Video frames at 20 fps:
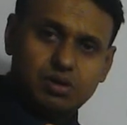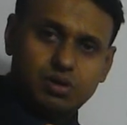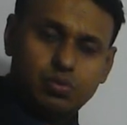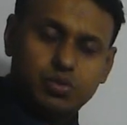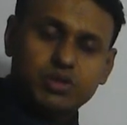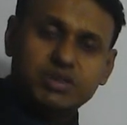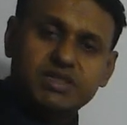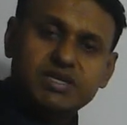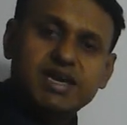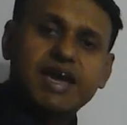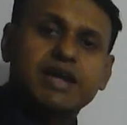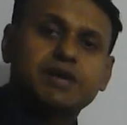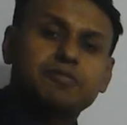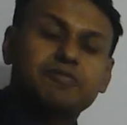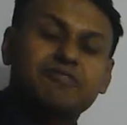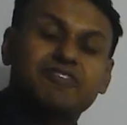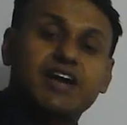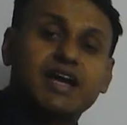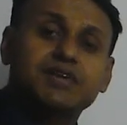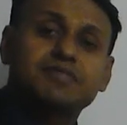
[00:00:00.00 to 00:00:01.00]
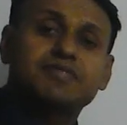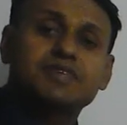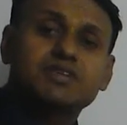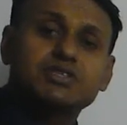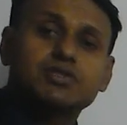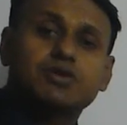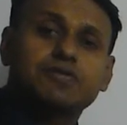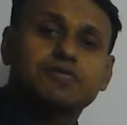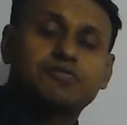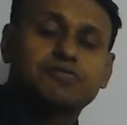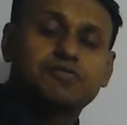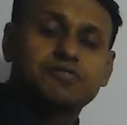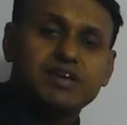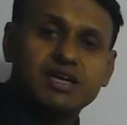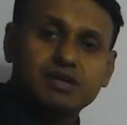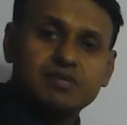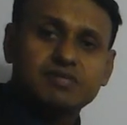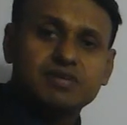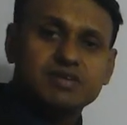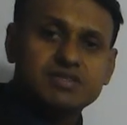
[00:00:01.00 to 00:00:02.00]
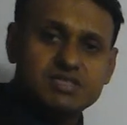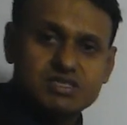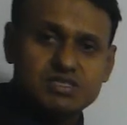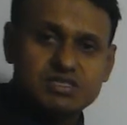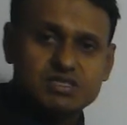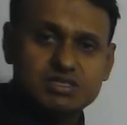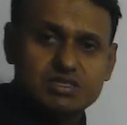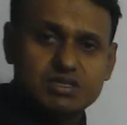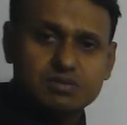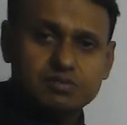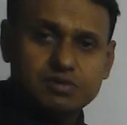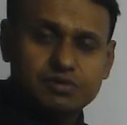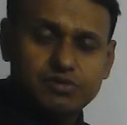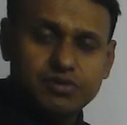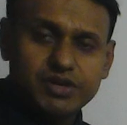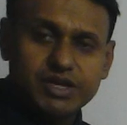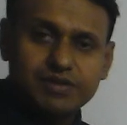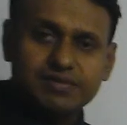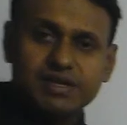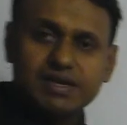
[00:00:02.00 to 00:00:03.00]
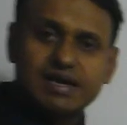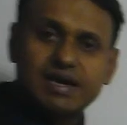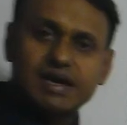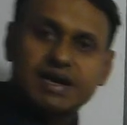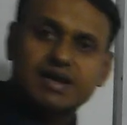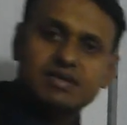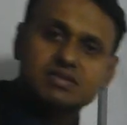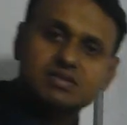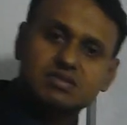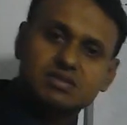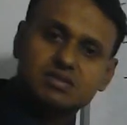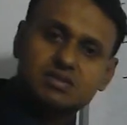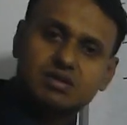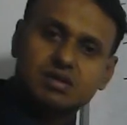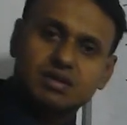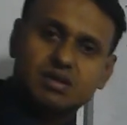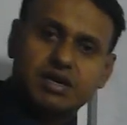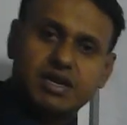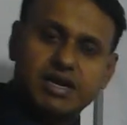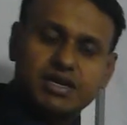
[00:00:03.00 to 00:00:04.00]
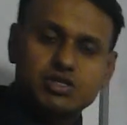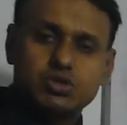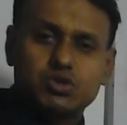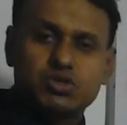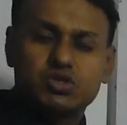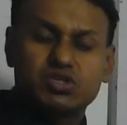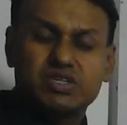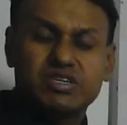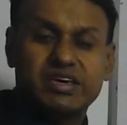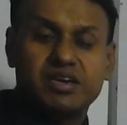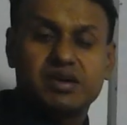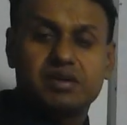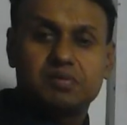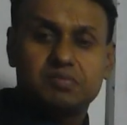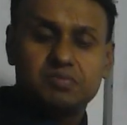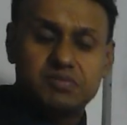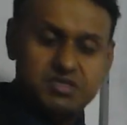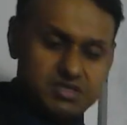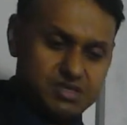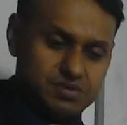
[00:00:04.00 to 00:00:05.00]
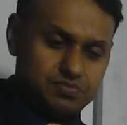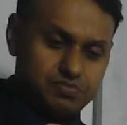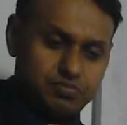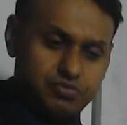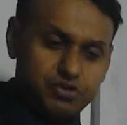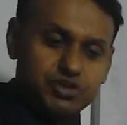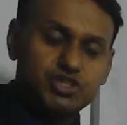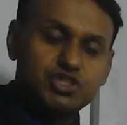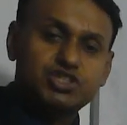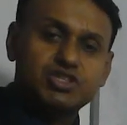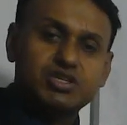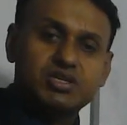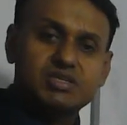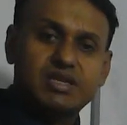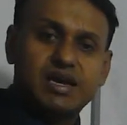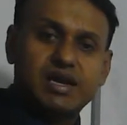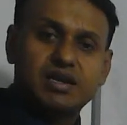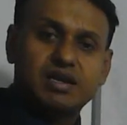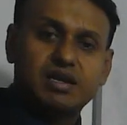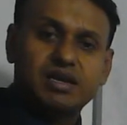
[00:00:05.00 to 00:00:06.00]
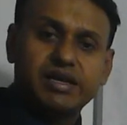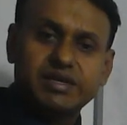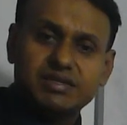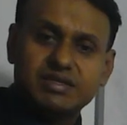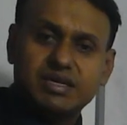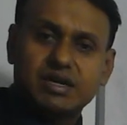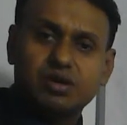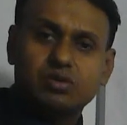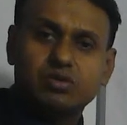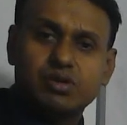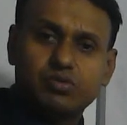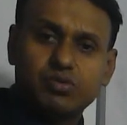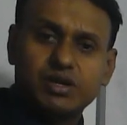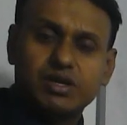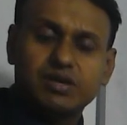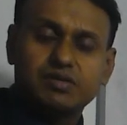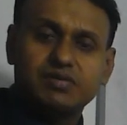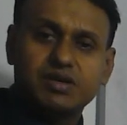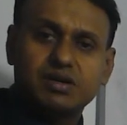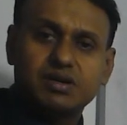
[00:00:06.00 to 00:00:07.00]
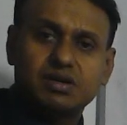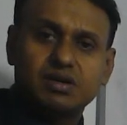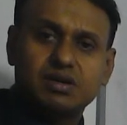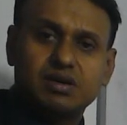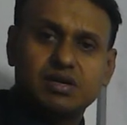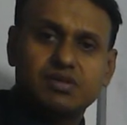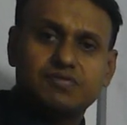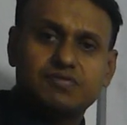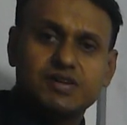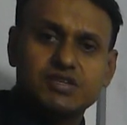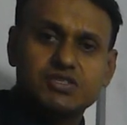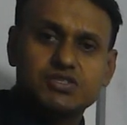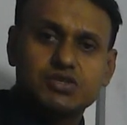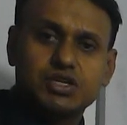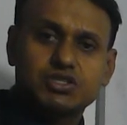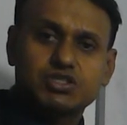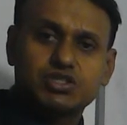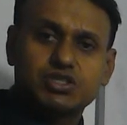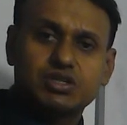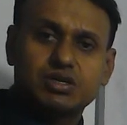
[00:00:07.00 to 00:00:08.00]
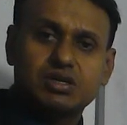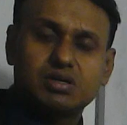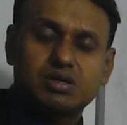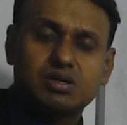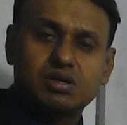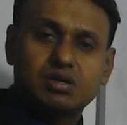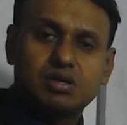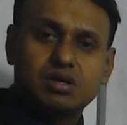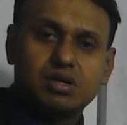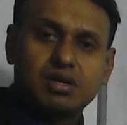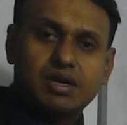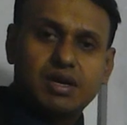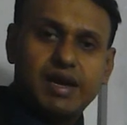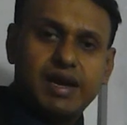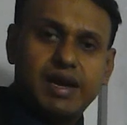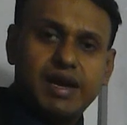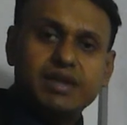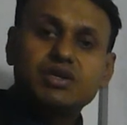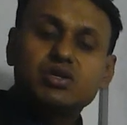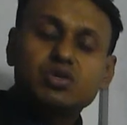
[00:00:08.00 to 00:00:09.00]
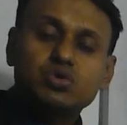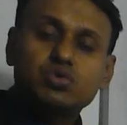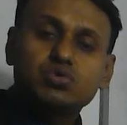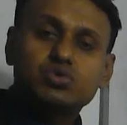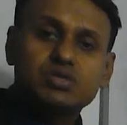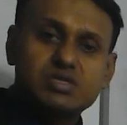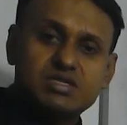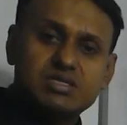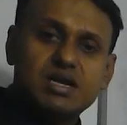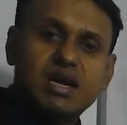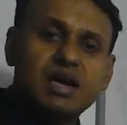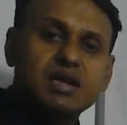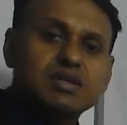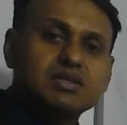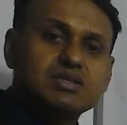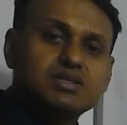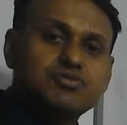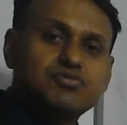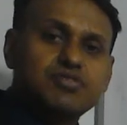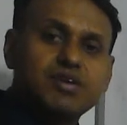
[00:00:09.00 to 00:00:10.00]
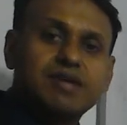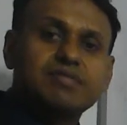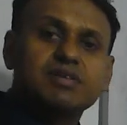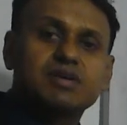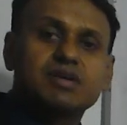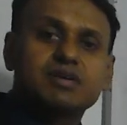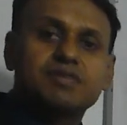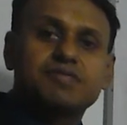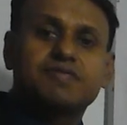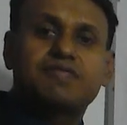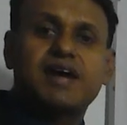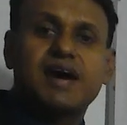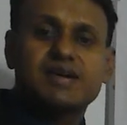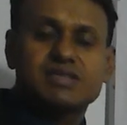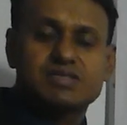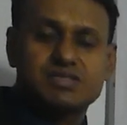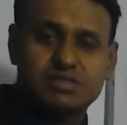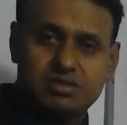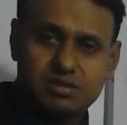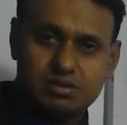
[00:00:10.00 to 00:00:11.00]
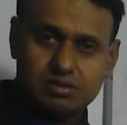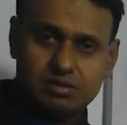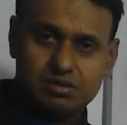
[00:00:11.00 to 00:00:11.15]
With the advent of railway system, railway lines, as you see, Britishers had laid down the railway infrastructure and news started traveling fast.